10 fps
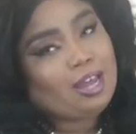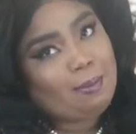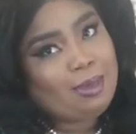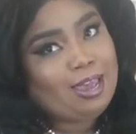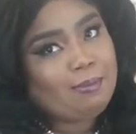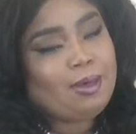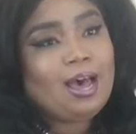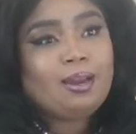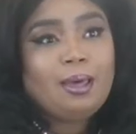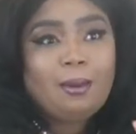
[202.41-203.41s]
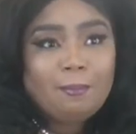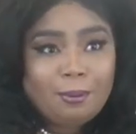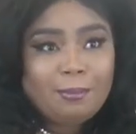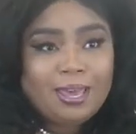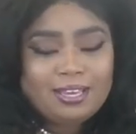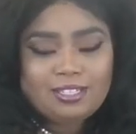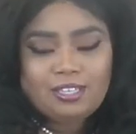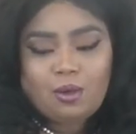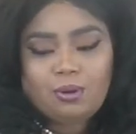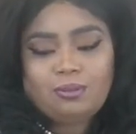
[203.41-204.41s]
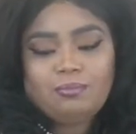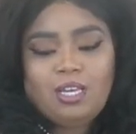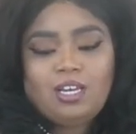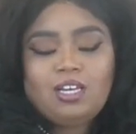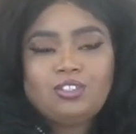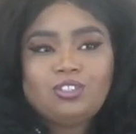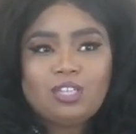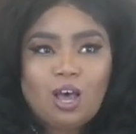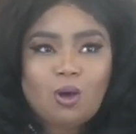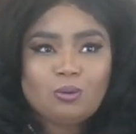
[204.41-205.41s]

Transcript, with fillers: Not baking powder, but baking soda. So